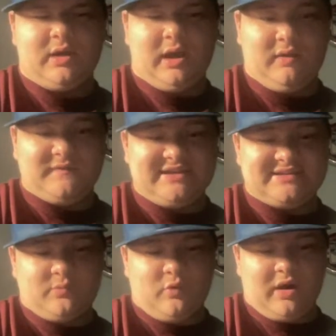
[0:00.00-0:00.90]
I love
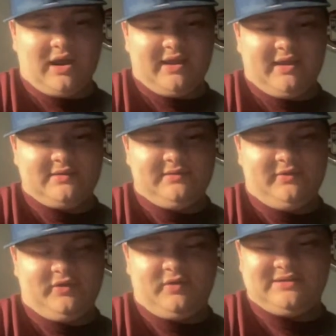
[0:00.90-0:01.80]
CSMY.
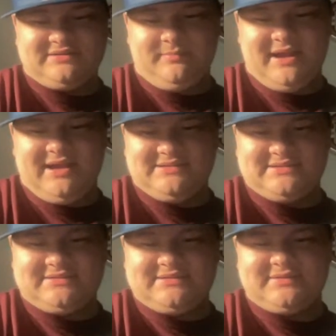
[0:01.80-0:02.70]
Neil Young is the
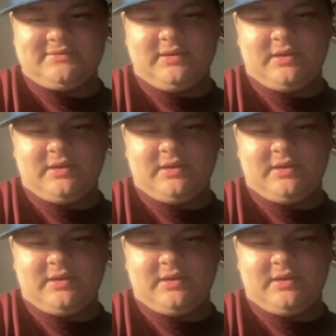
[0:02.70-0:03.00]
best.